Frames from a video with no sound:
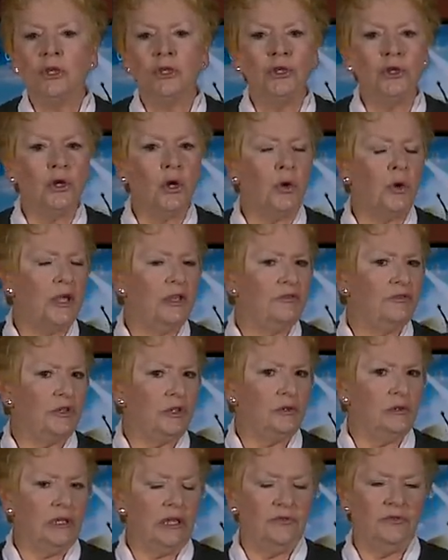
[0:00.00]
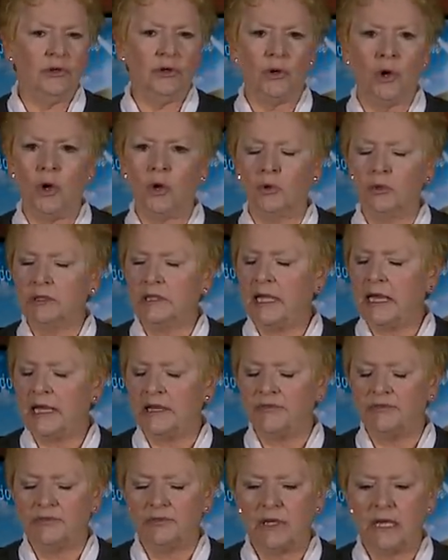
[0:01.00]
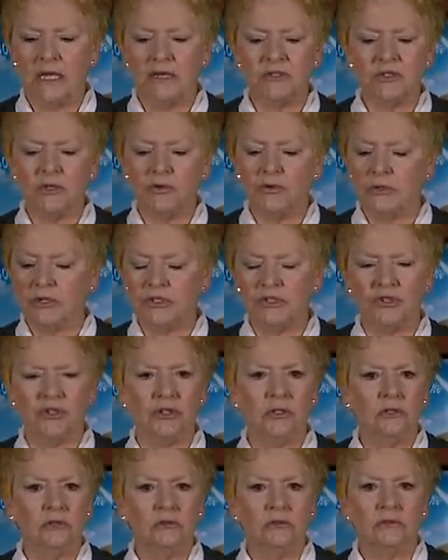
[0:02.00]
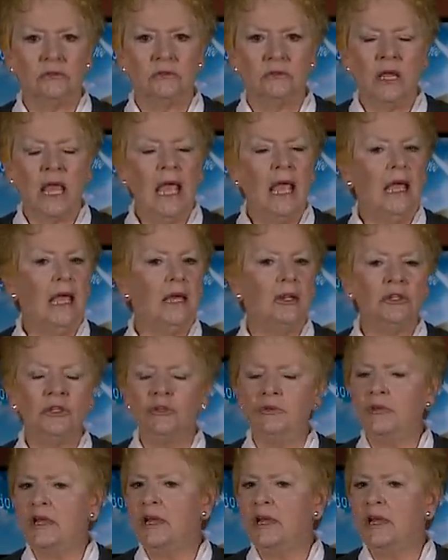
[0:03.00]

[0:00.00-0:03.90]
You know, if you live your whole life as a Christian and you